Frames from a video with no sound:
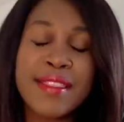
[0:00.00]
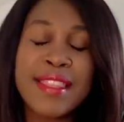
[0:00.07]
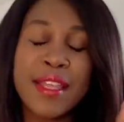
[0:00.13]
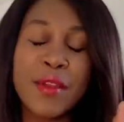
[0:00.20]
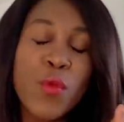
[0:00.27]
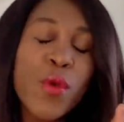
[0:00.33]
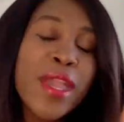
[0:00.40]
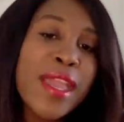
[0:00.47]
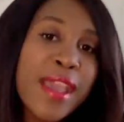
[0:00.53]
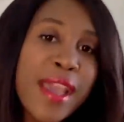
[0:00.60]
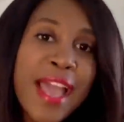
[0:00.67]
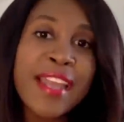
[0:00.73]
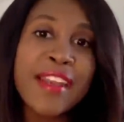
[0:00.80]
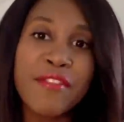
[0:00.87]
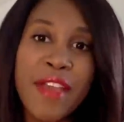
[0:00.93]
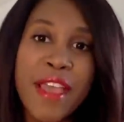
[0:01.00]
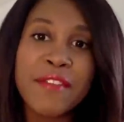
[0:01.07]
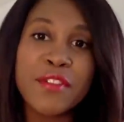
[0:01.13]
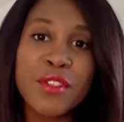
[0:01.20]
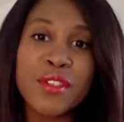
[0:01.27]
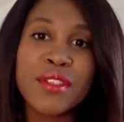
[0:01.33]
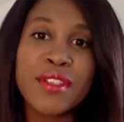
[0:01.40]
then we kind of
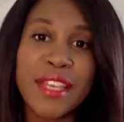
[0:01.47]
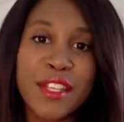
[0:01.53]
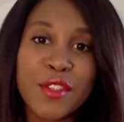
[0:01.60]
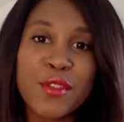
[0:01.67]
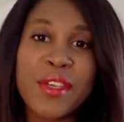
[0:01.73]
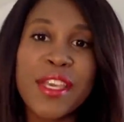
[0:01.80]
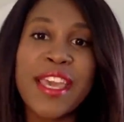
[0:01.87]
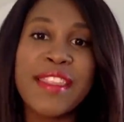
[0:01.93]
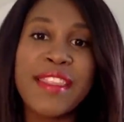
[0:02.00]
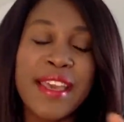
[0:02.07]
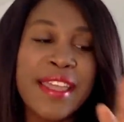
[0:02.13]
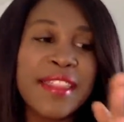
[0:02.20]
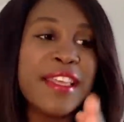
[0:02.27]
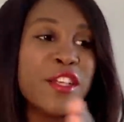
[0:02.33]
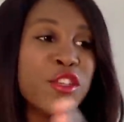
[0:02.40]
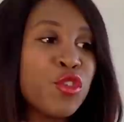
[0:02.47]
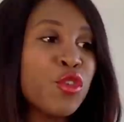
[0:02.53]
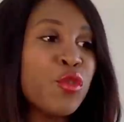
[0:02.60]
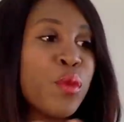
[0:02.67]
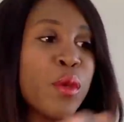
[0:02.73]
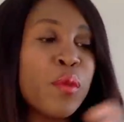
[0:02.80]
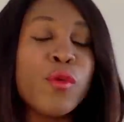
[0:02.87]
have to stay together, and there
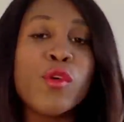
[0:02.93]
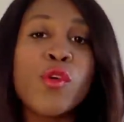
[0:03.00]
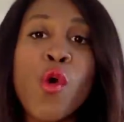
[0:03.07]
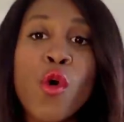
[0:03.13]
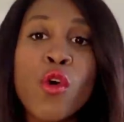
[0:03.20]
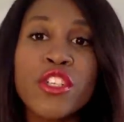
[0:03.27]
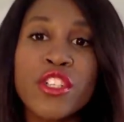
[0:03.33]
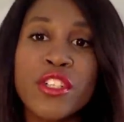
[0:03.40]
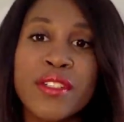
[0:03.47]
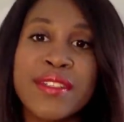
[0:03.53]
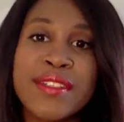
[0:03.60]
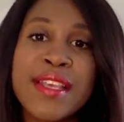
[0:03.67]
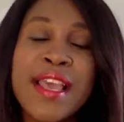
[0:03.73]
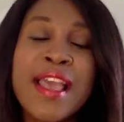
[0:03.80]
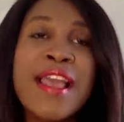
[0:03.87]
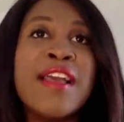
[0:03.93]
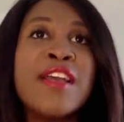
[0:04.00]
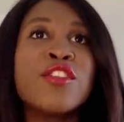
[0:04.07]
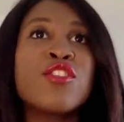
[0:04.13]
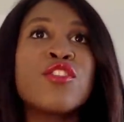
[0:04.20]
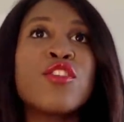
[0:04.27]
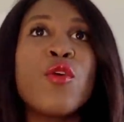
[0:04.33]
should be precautions
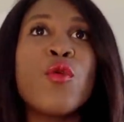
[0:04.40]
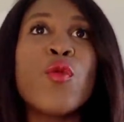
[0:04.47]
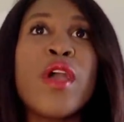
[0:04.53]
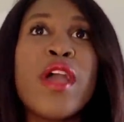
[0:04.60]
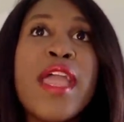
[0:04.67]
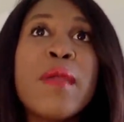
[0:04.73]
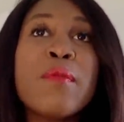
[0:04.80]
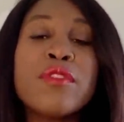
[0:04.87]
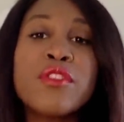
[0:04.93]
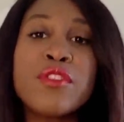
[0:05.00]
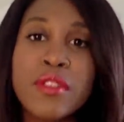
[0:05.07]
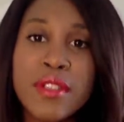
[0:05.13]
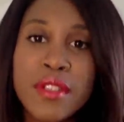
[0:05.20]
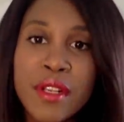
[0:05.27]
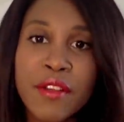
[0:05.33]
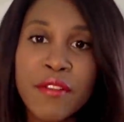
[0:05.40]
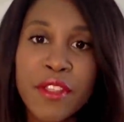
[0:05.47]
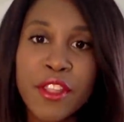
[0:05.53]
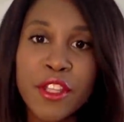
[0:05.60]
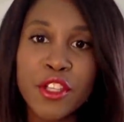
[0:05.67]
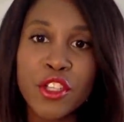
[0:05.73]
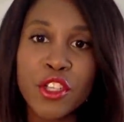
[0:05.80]
so we are able to
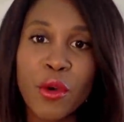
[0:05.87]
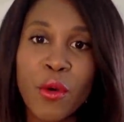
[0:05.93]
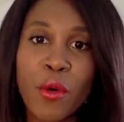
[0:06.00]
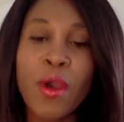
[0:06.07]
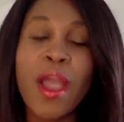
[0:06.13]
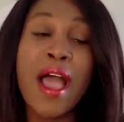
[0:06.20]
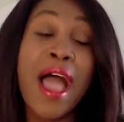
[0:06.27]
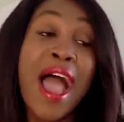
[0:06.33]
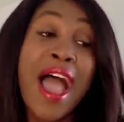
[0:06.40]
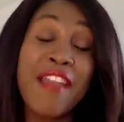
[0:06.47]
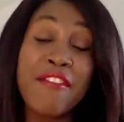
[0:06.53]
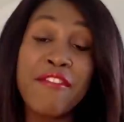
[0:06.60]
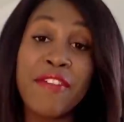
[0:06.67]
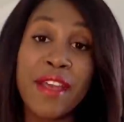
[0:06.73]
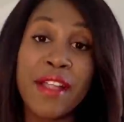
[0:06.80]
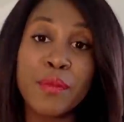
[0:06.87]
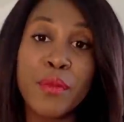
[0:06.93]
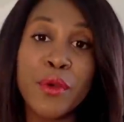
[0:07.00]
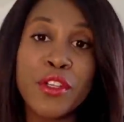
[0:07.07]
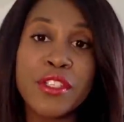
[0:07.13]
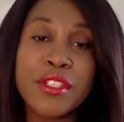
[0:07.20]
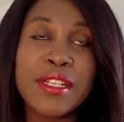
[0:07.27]
deliver the show. I felt
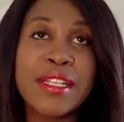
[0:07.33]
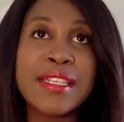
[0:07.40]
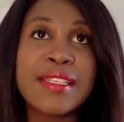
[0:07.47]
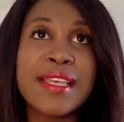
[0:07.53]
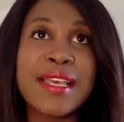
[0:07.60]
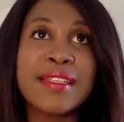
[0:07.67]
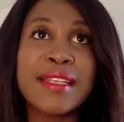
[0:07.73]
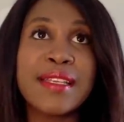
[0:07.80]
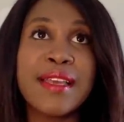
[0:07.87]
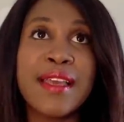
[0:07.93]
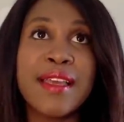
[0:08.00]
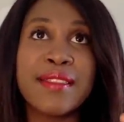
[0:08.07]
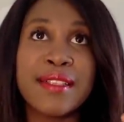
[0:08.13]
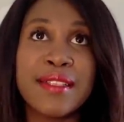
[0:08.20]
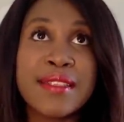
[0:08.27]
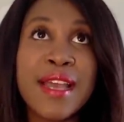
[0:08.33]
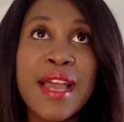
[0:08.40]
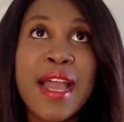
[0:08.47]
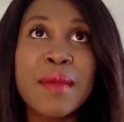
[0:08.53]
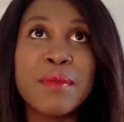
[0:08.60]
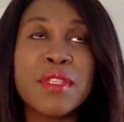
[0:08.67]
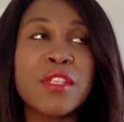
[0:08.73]
personally that at the
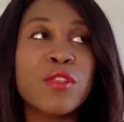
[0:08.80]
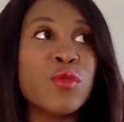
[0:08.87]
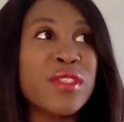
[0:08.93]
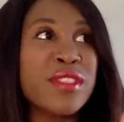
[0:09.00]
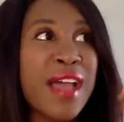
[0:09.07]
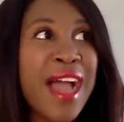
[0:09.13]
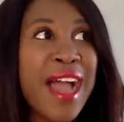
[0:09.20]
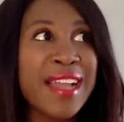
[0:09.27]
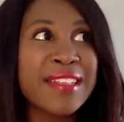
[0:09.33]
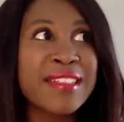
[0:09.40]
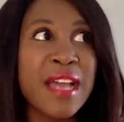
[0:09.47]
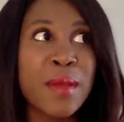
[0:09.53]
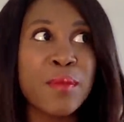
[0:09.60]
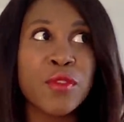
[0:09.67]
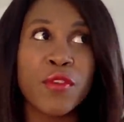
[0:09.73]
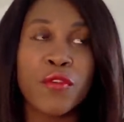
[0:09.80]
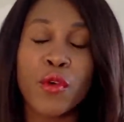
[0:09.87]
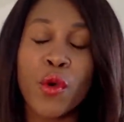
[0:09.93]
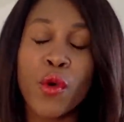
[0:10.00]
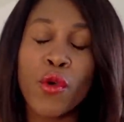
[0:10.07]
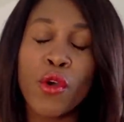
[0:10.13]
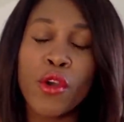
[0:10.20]
times, it was the high times of
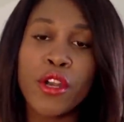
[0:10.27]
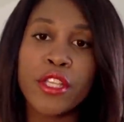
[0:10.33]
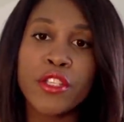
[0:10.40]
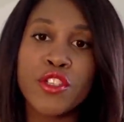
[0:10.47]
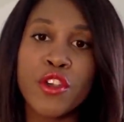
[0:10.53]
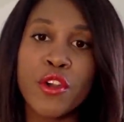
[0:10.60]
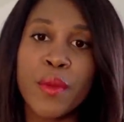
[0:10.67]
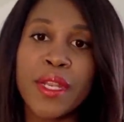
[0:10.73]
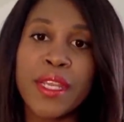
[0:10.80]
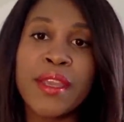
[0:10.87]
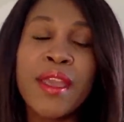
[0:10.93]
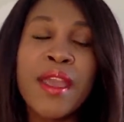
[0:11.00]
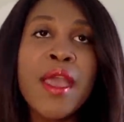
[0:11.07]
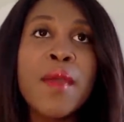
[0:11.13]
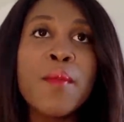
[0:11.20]
Corona in Germany.